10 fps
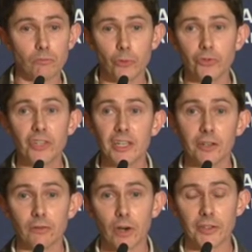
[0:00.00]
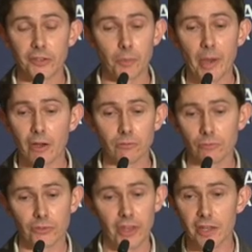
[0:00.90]
routine of writing about,
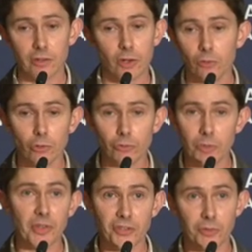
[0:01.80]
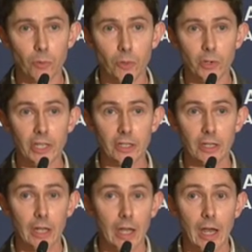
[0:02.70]
say, you know, ordinary business 1 week,
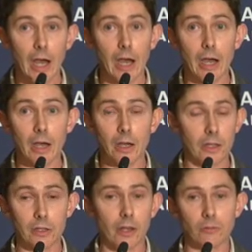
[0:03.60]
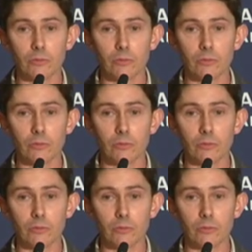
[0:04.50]
you know,